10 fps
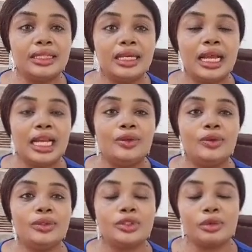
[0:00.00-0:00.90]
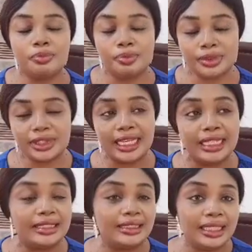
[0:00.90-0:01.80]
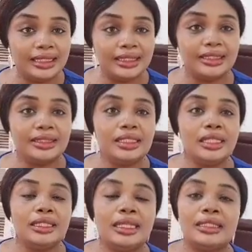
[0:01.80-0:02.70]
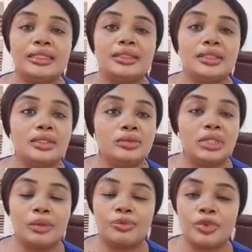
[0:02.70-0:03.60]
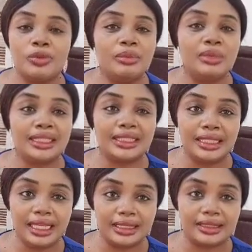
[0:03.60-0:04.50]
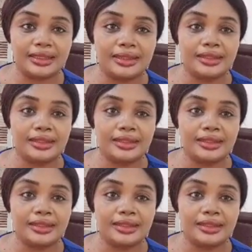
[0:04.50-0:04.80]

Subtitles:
I know some states that their problem is snakes.